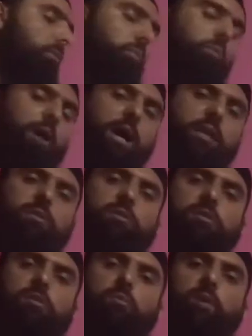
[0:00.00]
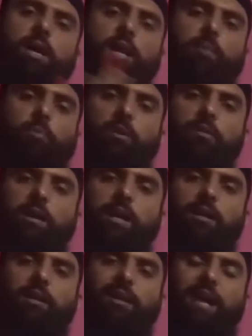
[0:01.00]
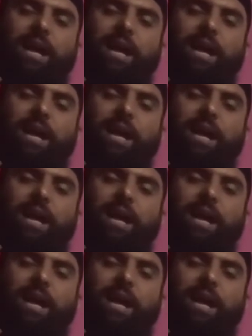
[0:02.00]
Why severe hypoxia occur?